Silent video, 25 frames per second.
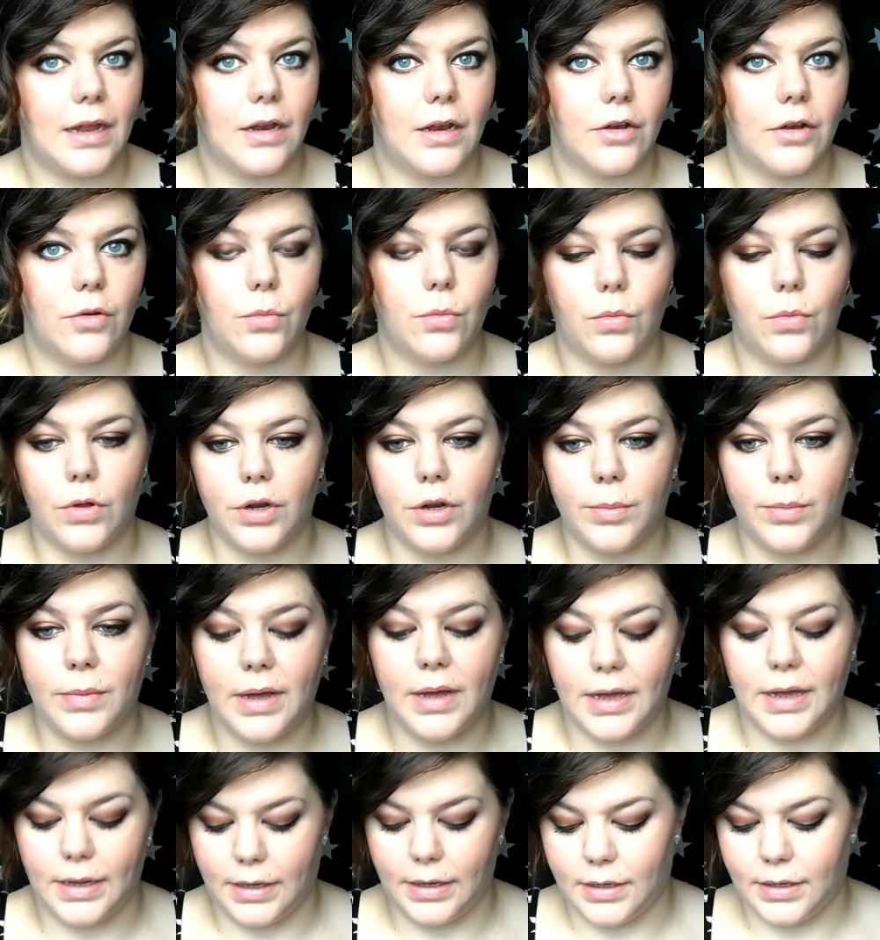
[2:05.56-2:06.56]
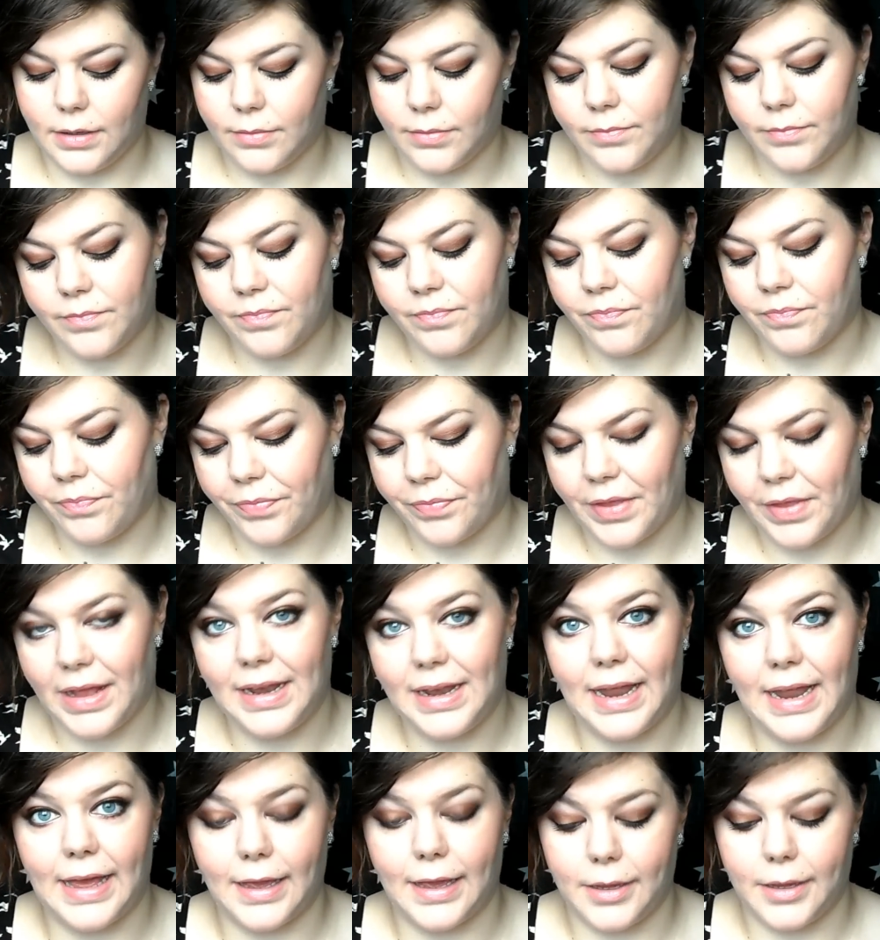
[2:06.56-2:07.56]
and one on my
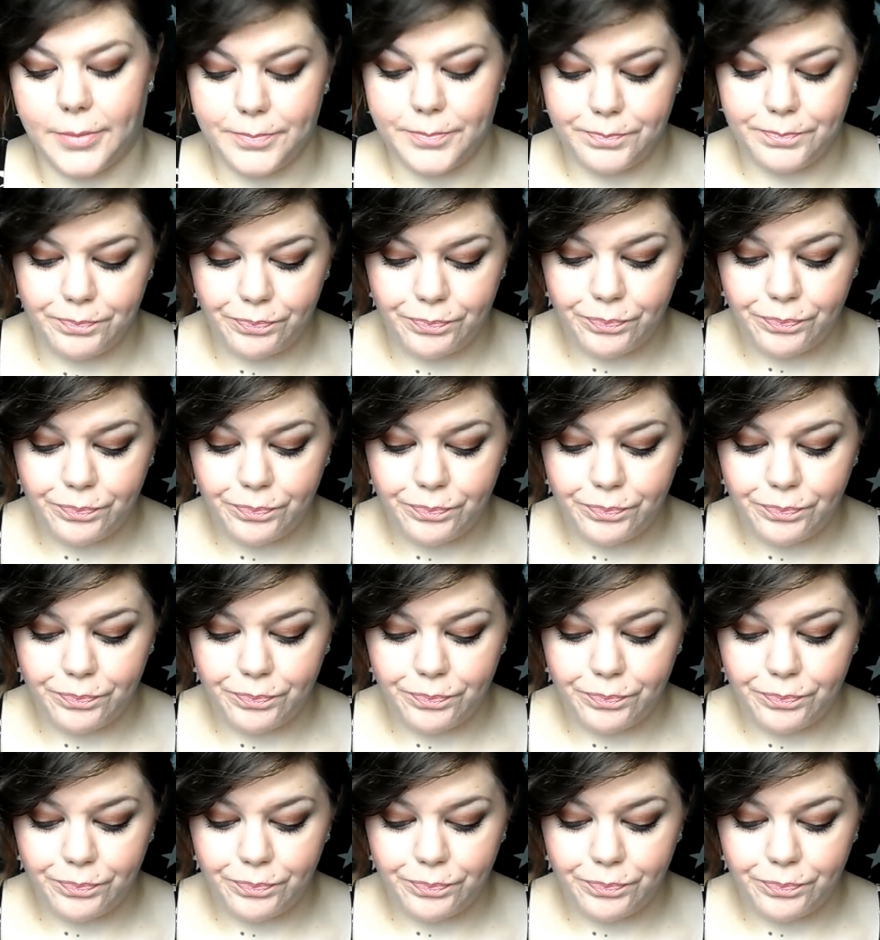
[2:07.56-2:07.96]
leg.